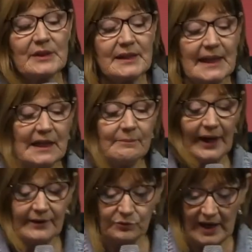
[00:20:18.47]
was sitting
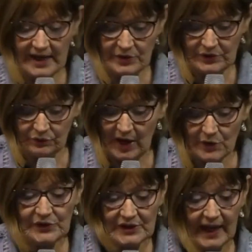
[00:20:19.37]
by the
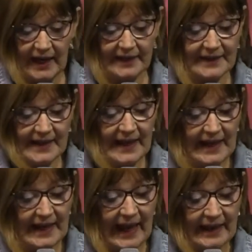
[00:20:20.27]
roadside,
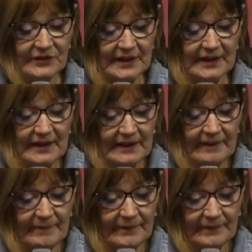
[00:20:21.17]
and uh,
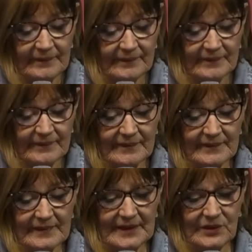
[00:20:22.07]

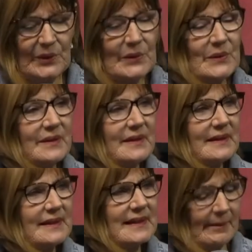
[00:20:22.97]
you know,
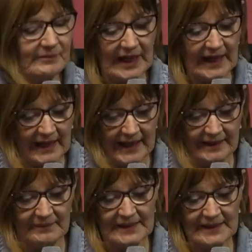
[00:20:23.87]

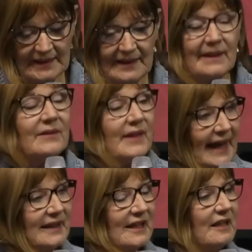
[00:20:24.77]
sometimes
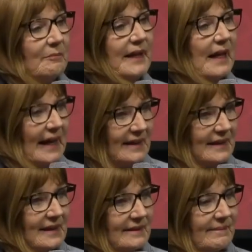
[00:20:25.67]
that can be
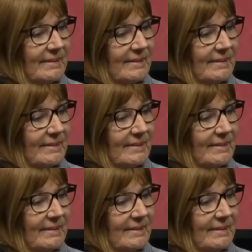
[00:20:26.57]
us.